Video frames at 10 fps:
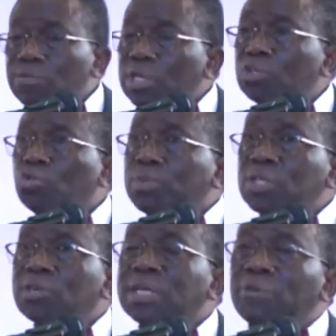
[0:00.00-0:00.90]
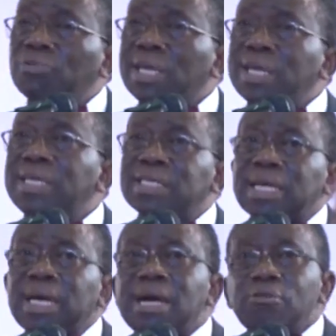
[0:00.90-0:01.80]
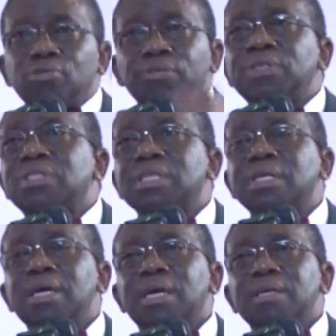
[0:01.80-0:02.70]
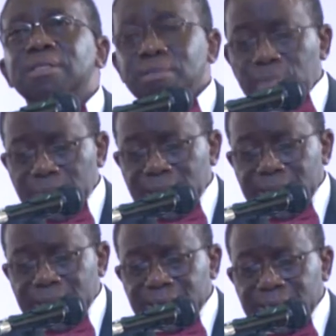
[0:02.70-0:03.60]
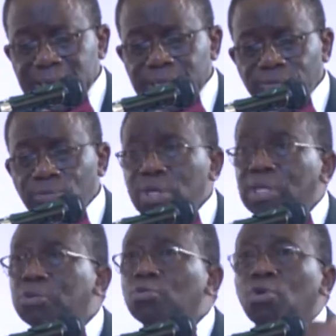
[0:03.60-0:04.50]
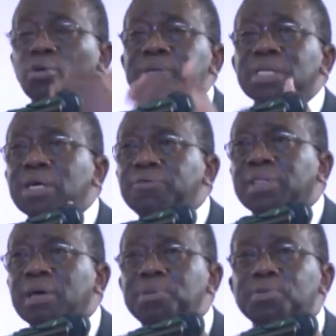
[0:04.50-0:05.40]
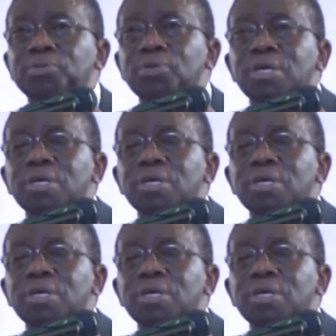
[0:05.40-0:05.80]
We need to make sure that we get data out of the center. And then we need to communicate with our people.